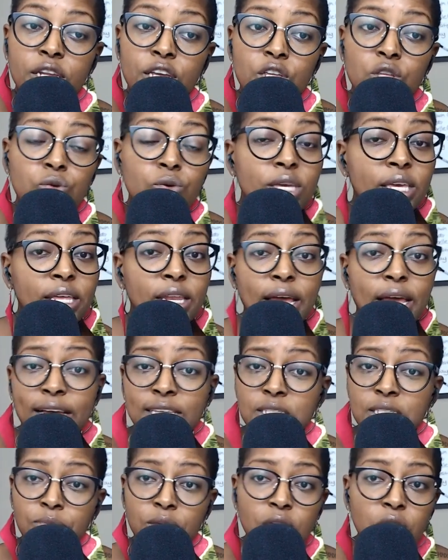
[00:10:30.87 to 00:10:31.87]
and you can
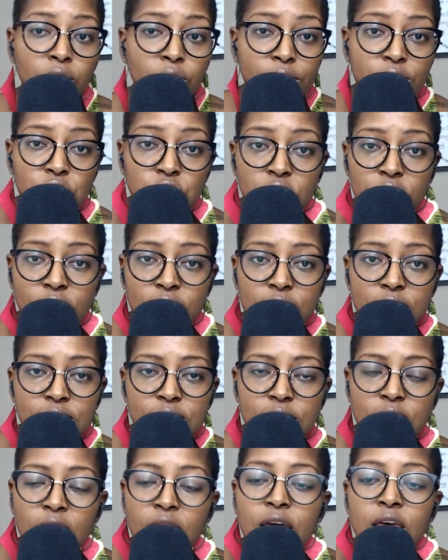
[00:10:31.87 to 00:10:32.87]
ask me
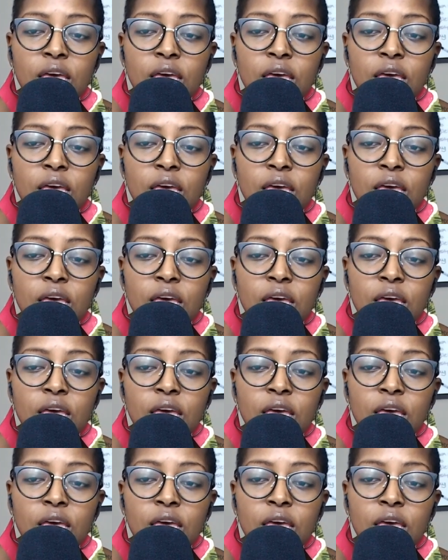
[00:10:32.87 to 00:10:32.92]
questions,